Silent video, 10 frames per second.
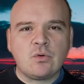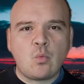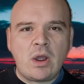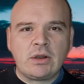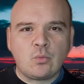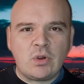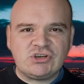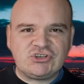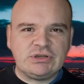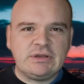one
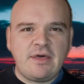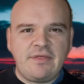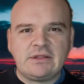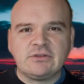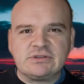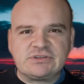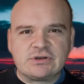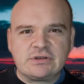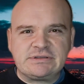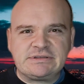question that
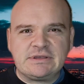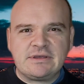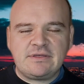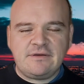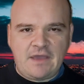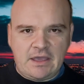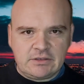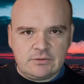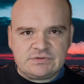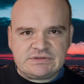concerns uh, the
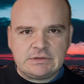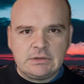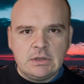vacuums.